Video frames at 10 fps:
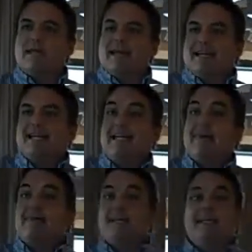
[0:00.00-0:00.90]
And at that
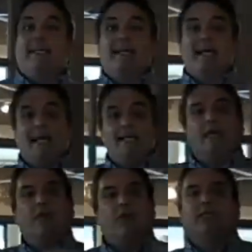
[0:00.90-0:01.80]
meeting, I
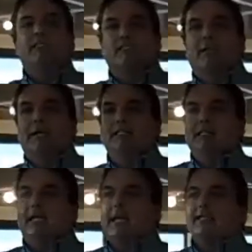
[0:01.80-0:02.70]
had participation.
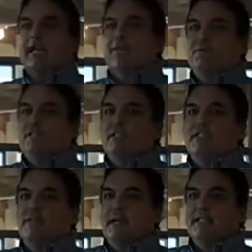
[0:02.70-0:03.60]
I like to have
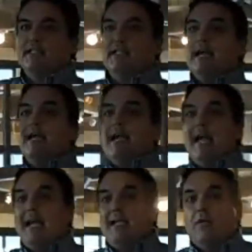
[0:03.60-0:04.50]
participation.
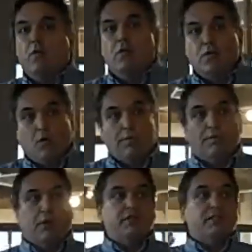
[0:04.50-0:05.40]
And one
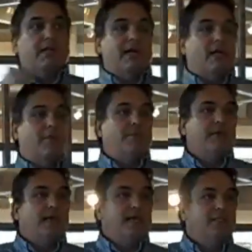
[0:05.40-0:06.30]
person got up
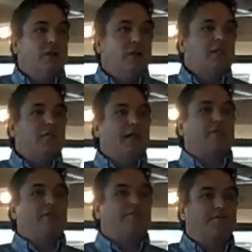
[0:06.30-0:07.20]
and talked about
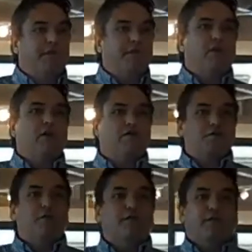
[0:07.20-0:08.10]
the fear of
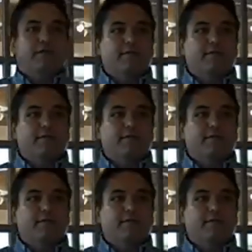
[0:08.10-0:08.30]
moving.